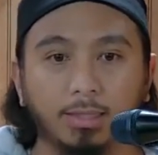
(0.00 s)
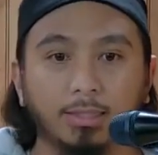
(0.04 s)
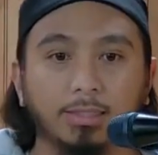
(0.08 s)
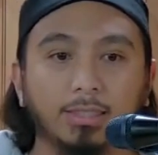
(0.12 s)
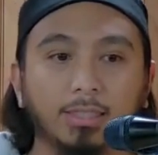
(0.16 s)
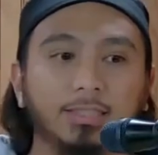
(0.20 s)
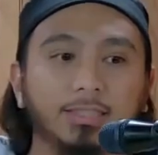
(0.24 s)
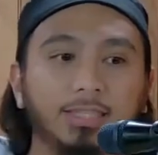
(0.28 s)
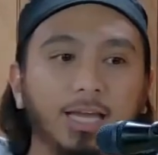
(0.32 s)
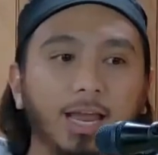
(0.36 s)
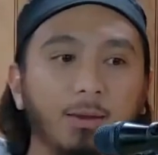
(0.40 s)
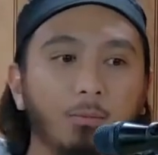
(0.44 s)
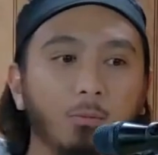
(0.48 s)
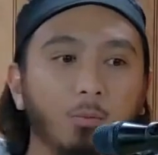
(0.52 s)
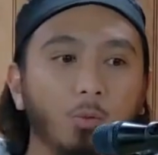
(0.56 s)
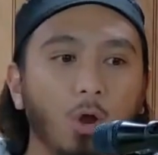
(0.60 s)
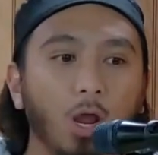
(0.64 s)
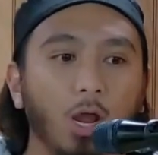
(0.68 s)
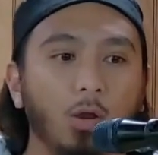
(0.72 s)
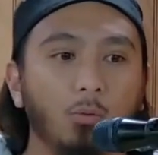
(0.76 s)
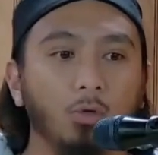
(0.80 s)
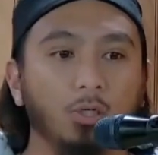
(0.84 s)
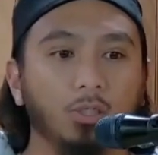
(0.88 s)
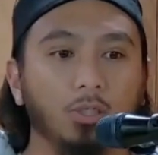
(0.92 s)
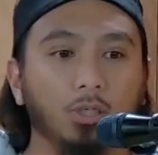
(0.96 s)
The same
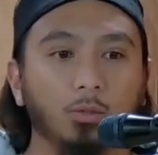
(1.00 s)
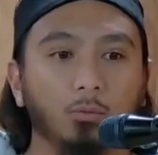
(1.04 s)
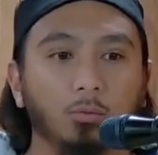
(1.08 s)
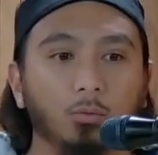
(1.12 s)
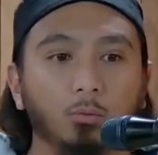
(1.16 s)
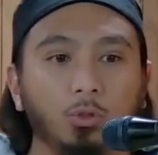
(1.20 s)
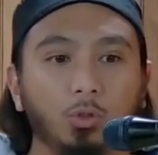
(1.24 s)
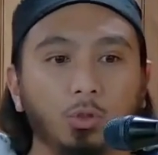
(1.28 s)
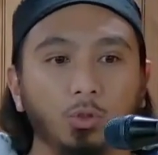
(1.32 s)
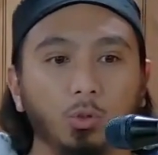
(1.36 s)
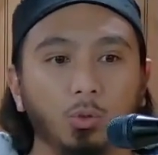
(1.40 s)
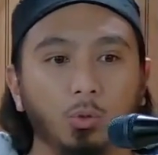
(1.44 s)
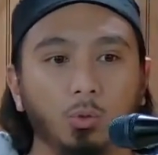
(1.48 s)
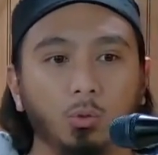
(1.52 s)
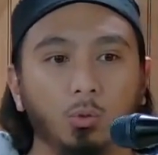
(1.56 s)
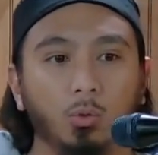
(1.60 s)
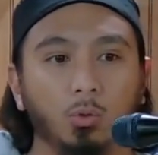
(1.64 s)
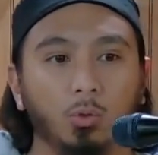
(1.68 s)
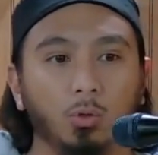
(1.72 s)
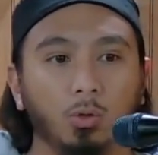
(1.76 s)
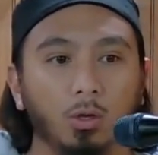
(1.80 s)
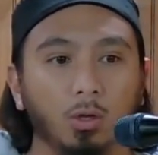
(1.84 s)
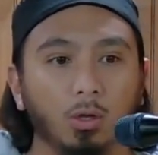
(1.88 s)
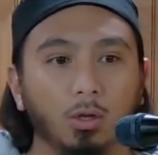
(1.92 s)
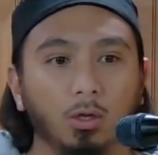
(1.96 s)
way we should
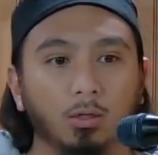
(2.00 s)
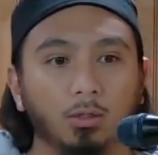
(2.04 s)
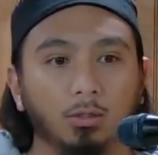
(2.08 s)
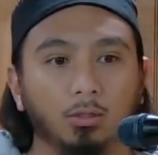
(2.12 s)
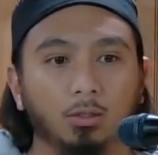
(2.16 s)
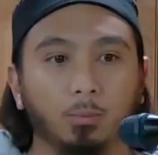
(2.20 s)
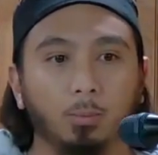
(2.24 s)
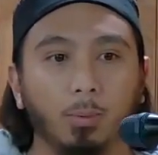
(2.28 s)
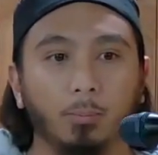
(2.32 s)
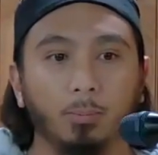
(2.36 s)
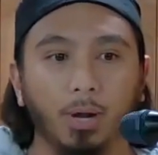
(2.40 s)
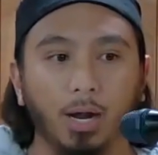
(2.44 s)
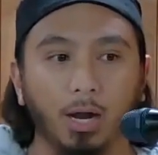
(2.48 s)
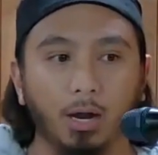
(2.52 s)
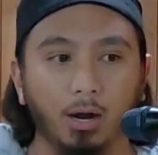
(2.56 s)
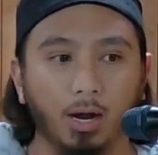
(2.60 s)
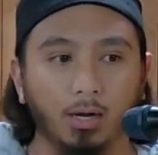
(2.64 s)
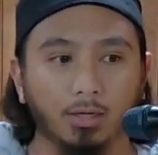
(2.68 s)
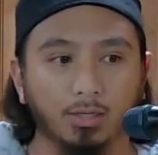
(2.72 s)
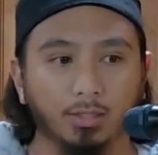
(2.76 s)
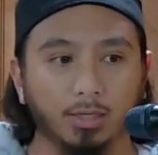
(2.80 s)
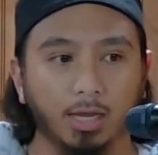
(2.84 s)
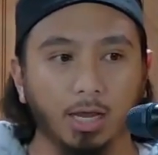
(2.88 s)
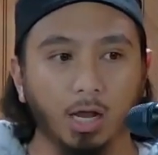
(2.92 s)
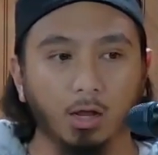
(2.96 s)
do to prepare
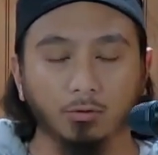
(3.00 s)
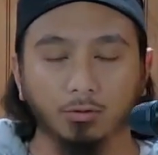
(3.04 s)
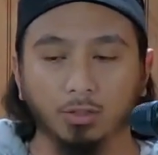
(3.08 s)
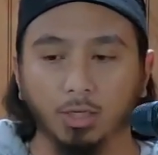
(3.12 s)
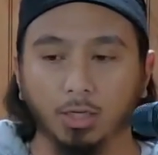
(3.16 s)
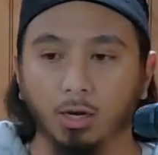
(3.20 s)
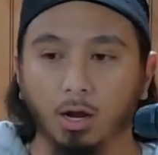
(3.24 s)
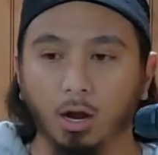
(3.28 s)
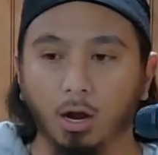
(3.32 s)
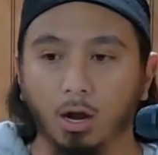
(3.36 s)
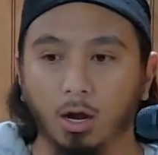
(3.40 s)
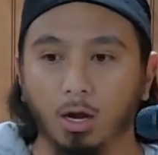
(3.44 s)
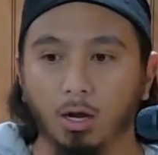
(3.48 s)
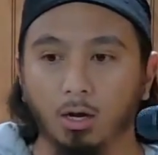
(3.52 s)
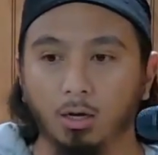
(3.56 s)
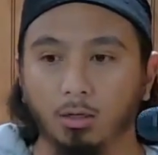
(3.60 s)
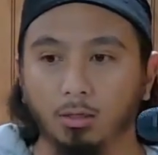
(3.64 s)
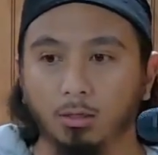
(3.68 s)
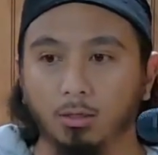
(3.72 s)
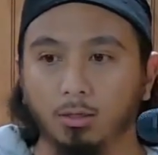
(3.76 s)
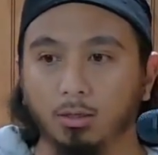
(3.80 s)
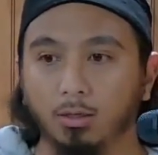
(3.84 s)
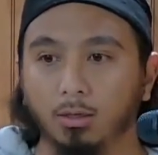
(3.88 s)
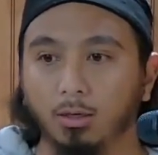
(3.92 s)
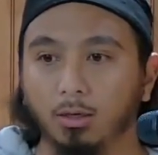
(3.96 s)
ourselves and
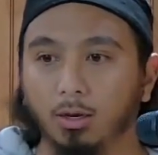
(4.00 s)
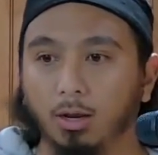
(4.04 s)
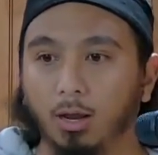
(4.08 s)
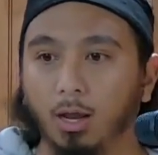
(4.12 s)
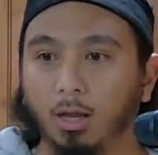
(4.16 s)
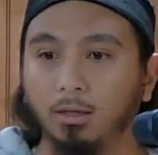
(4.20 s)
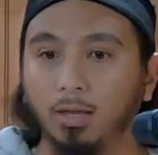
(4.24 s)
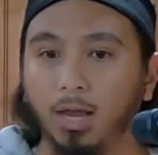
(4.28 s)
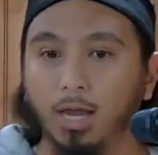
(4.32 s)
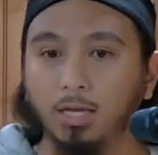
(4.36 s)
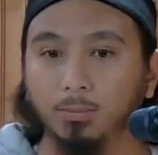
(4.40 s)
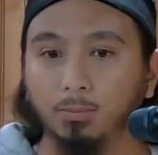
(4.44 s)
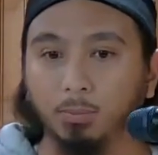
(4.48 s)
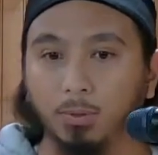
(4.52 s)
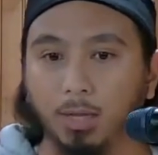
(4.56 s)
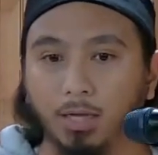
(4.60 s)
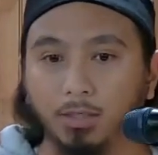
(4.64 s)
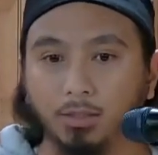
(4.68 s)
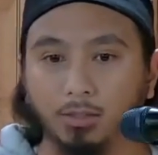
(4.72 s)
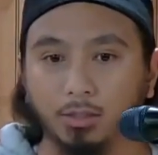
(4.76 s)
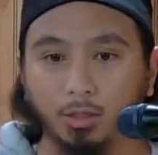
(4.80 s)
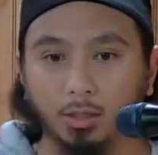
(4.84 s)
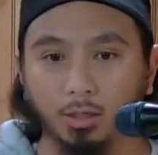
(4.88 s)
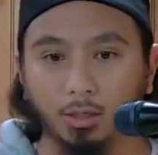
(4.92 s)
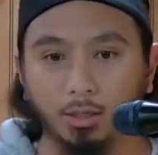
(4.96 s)
earn Allah's
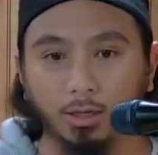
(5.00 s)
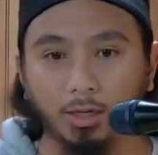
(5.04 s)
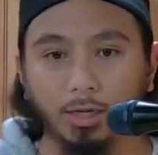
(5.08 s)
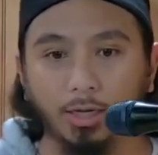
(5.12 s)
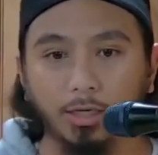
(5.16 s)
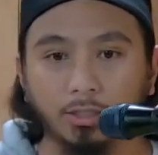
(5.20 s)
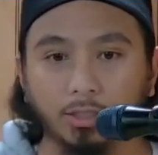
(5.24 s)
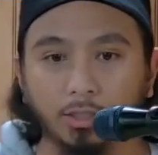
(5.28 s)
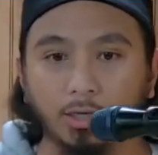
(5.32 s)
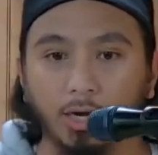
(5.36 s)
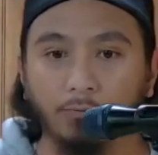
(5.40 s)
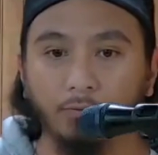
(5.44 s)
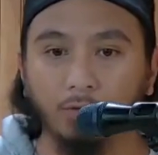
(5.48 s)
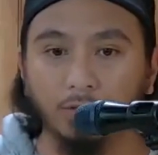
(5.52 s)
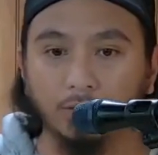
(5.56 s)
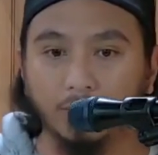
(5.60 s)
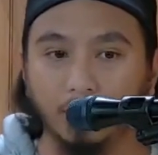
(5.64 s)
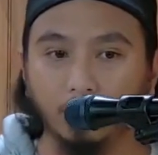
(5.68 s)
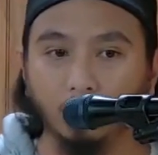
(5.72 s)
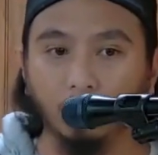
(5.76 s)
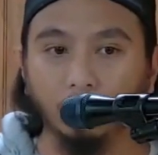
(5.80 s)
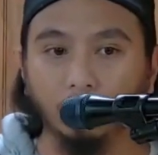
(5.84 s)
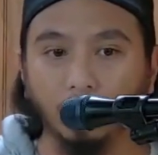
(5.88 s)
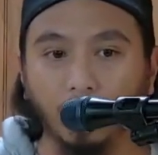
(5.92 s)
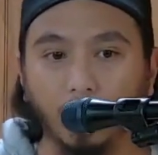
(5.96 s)
pleasure each and every
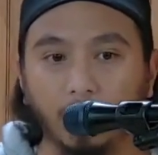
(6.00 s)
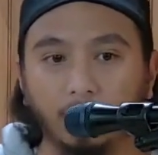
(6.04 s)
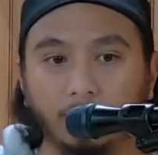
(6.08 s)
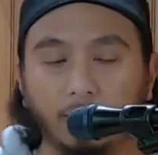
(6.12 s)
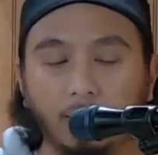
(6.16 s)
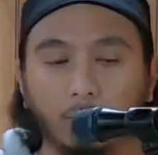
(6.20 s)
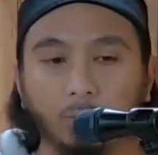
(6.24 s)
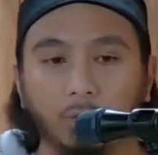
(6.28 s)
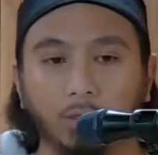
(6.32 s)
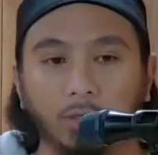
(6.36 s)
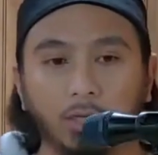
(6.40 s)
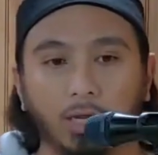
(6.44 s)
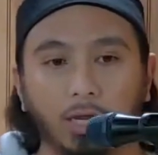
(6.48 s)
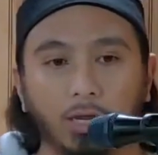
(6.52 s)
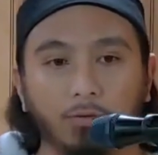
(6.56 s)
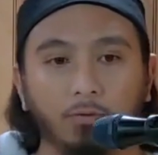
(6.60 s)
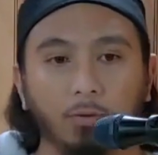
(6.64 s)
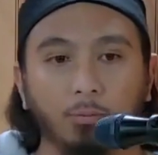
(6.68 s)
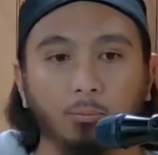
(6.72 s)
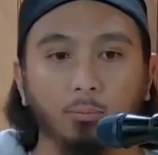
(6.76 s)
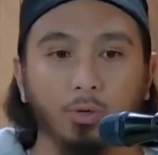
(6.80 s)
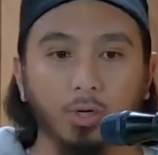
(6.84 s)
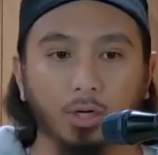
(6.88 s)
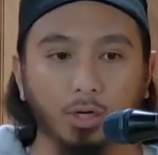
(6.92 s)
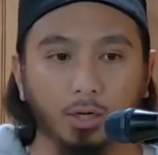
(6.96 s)
single day that we live
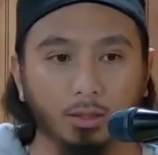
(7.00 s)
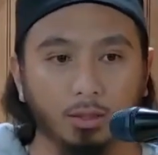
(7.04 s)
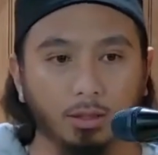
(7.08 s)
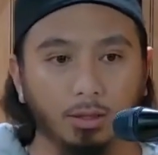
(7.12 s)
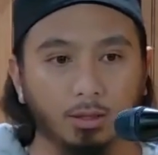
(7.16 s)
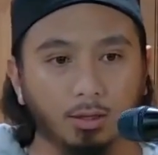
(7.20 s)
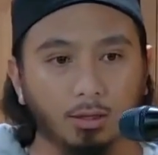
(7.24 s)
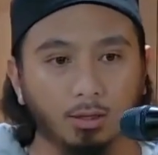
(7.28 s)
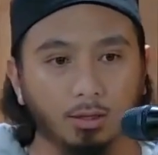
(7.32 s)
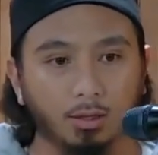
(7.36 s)
and breathe.